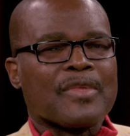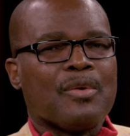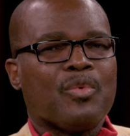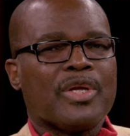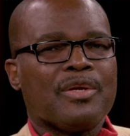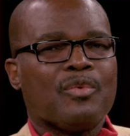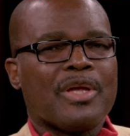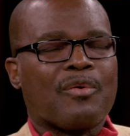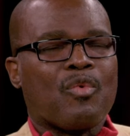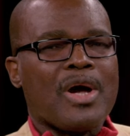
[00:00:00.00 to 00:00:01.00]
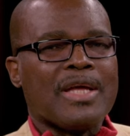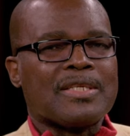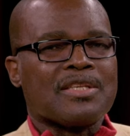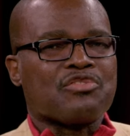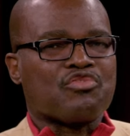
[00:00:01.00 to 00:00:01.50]
we, we are quite
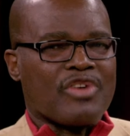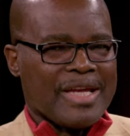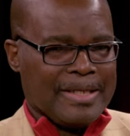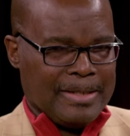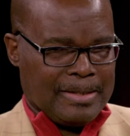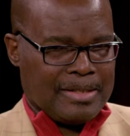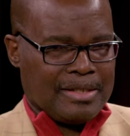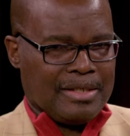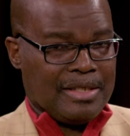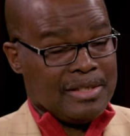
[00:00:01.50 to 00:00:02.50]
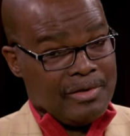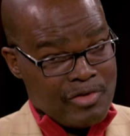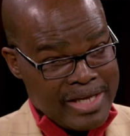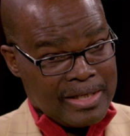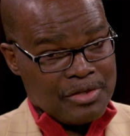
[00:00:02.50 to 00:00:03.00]
strident, and
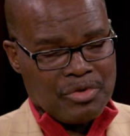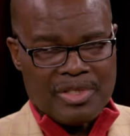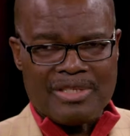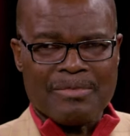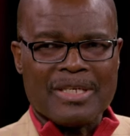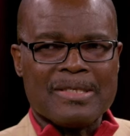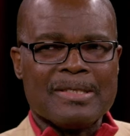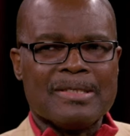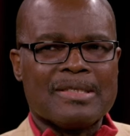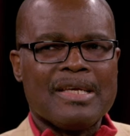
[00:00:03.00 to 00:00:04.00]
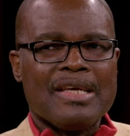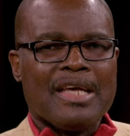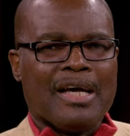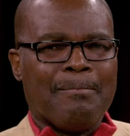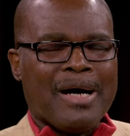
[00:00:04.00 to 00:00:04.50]
rightly so in some cases,
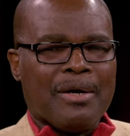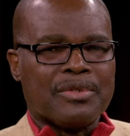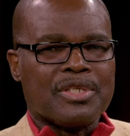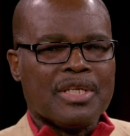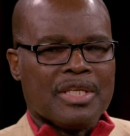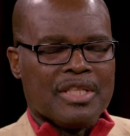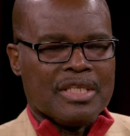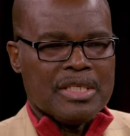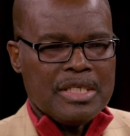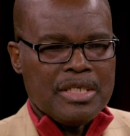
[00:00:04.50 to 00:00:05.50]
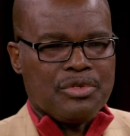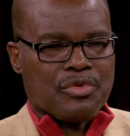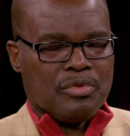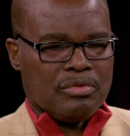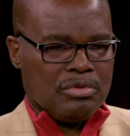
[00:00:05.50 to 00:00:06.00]
about the need
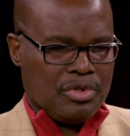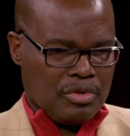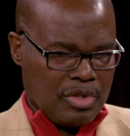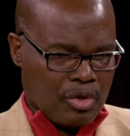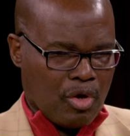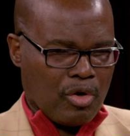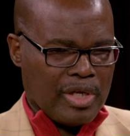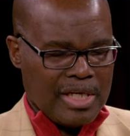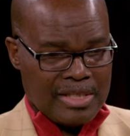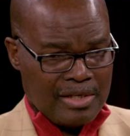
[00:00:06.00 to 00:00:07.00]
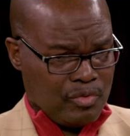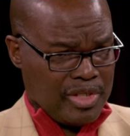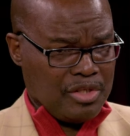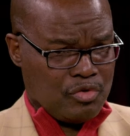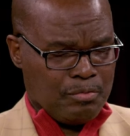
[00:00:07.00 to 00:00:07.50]
to you know, decolonize, and we
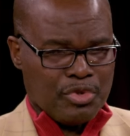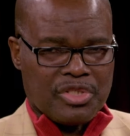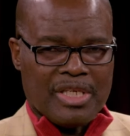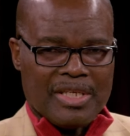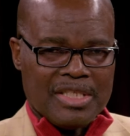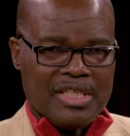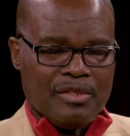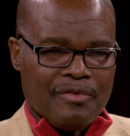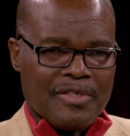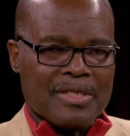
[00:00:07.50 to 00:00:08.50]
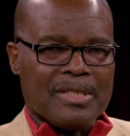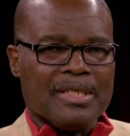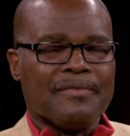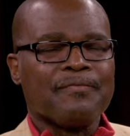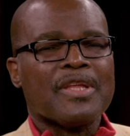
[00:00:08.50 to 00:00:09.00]
need to push that agenda, obviously.
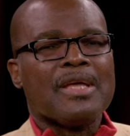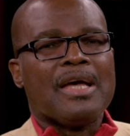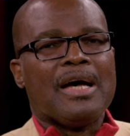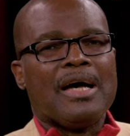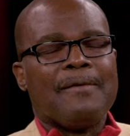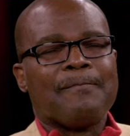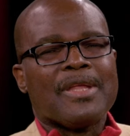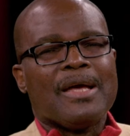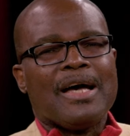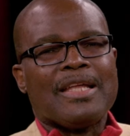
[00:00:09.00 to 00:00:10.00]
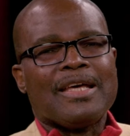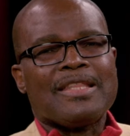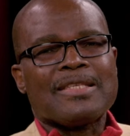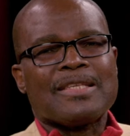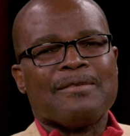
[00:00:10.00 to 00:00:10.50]
Uh, and at the
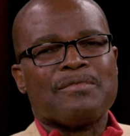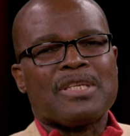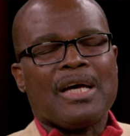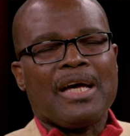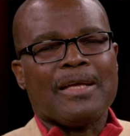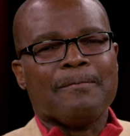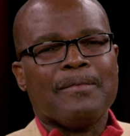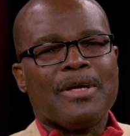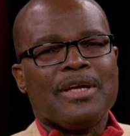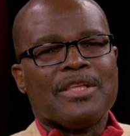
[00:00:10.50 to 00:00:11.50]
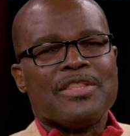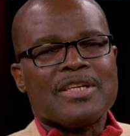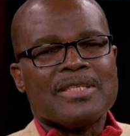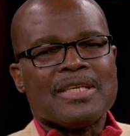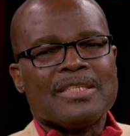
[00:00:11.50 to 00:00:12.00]
same time, there
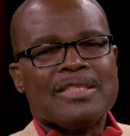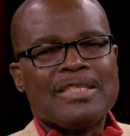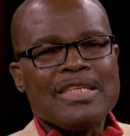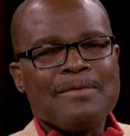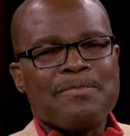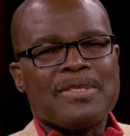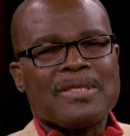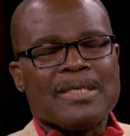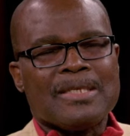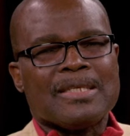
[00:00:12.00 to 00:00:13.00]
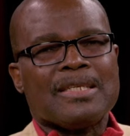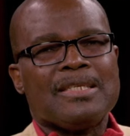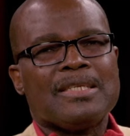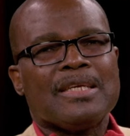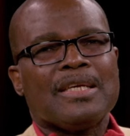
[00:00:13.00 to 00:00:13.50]
is a
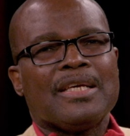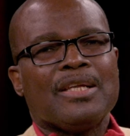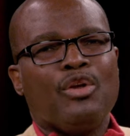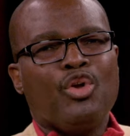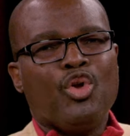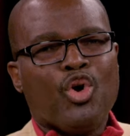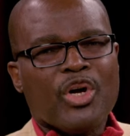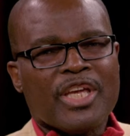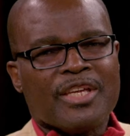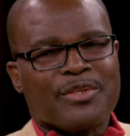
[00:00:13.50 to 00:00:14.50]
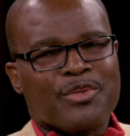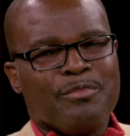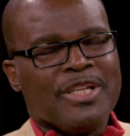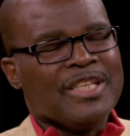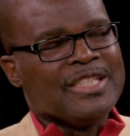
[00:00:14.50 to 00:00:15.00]
deep-seated longing to
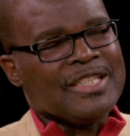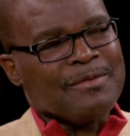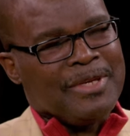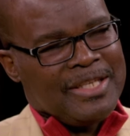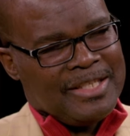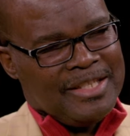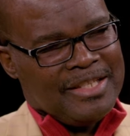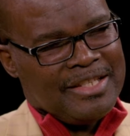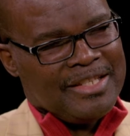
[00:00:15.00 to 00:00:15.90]
be legitimated